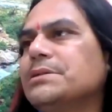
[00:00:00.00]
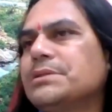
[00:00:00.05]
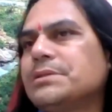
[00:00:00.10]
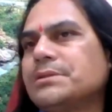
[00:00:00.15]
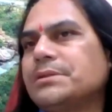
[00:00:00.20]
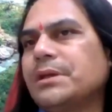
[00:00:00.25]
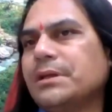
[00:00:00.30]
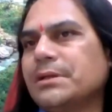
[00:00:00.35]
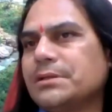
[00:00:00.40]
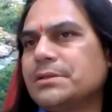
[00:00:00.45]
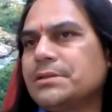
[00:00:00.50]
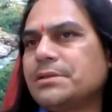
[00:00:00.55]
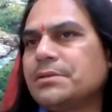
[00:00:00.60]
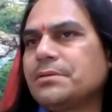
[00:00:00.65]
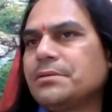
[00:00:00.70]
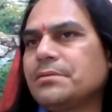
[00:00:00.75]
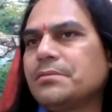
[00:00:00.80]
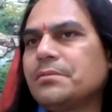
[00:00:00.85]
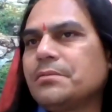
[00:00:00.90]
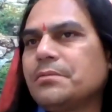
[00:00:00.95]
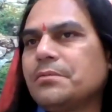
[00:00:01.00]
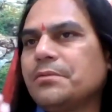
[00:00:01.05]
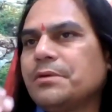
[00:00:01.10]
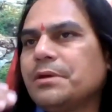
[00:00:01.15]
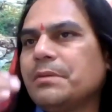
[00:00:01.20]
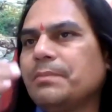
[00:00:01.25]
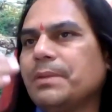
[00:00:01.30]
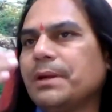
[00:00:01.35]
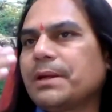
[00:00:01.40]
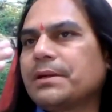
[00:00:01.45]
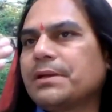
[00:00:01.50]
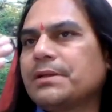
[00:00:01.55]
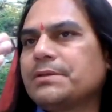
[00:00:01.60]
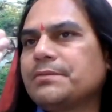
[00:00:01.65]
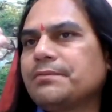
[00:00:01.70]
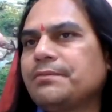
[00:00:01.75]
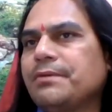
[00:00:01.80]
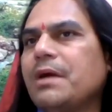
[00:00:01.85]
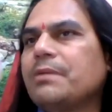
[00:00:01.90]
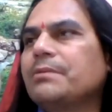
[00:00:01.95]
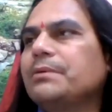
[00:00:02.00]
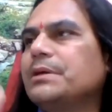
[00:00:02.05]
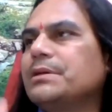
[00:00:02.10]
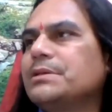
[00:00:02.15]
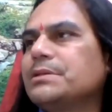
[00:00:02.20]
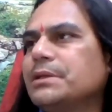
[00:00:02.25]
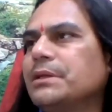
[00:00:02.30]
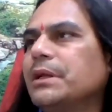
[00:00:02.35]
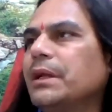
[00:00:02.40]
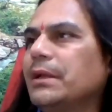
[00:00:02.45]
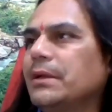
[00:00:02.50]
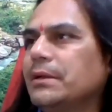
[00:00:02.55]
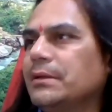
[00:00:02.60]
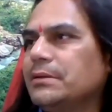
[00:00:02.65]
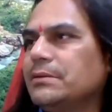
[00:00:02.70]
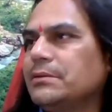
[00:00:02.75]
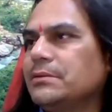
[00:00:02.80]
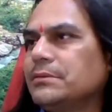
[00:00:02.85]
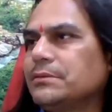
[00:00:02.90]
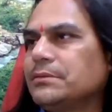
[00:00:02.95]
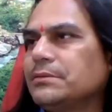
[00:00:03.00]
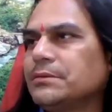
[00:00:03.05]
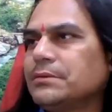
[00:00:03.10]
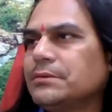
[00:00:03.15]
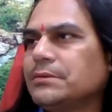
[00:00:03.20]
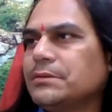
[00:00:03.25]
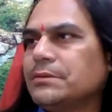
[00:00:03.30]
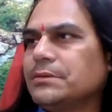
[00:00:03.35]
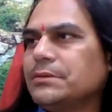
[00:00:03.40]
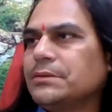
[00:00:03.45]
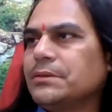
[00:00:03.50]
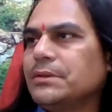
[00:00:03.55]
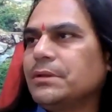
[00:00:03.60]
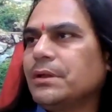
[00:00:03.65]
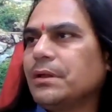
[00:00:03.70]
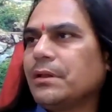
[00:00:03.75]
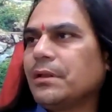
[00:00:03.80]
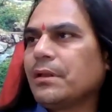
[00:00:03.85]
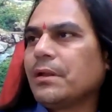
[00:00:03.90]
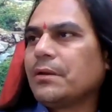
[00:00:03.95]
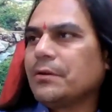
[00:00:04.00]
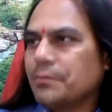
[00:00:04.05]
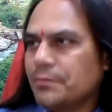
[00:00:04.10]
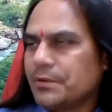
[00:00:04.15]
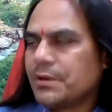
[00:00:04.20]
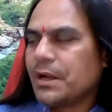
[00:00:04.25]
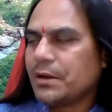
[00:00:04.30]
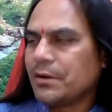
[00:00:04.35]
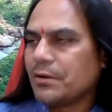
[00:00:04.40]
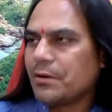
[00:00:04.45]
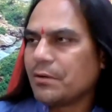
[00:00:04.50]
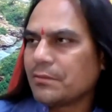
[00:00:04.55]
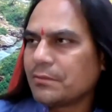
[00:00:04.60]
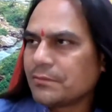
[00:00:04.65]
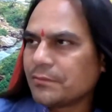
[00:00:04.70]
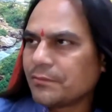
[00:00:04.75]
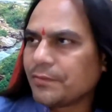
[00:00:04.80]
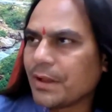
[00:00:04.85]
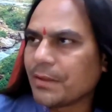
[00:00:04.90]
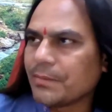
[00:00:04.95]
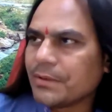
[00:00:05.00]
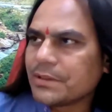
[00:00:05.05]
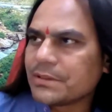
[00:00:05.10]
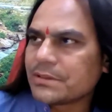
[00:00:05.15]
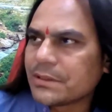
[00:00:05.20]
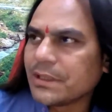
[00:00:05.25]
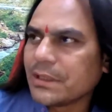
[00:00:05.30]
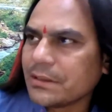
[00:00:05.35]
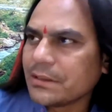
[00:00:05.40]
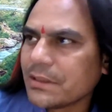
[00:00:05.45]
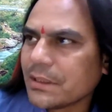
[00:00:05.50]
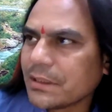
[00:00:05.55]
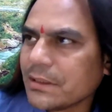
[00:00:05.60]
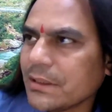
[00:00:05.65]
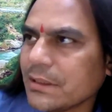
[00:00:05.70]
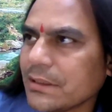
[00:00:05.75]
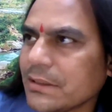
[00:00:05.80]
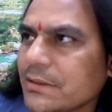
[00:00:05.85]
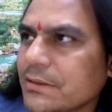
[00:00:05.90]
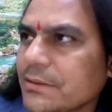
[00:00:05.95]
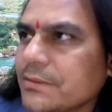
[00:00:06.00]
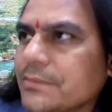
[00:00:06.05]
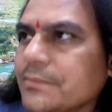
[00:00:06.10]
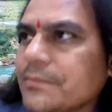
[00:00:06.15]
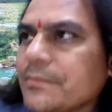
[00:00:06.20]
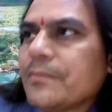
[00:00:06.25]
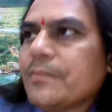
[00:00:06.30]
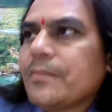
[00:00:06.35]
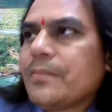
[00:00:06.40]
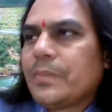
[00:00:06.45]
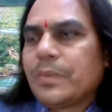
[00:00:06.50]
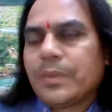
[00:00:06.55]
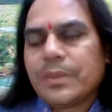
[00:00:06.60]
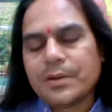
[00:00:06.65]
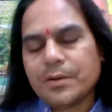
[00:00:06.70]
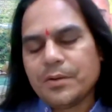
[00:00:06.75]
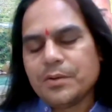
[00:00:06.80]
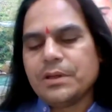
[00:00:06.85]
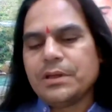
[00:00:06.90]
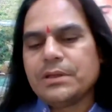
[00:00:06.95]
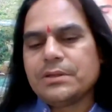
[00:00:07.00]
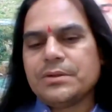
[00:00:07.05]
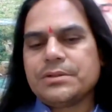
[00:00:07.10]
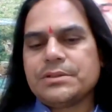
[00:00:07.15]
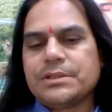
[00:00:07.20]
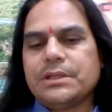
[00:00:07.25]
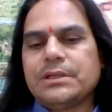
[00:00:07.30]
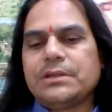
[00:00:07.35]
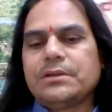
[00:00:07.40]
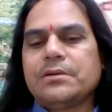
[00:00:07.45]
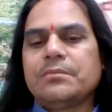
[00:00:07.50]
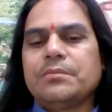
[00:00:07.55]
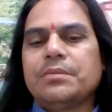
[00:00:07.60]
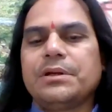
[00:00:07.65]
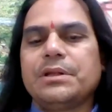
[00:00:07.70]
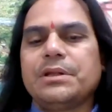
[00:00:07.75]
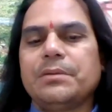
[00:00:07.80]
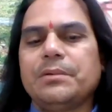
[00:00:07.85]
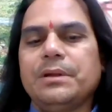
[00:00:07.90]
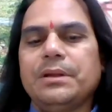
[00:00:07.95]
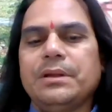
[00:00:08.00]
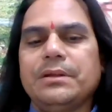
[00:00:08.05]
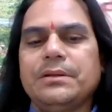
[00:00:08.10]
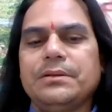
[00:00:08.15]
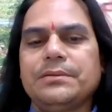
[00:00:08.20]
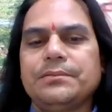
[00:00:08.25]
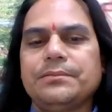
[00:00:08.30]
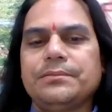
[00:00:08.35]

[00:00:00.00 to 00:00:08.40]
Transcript: is, yes, we can practice 5 minutes RAIN. Can you try now? 5 minutes rain technique. Okay. So sit comfortably.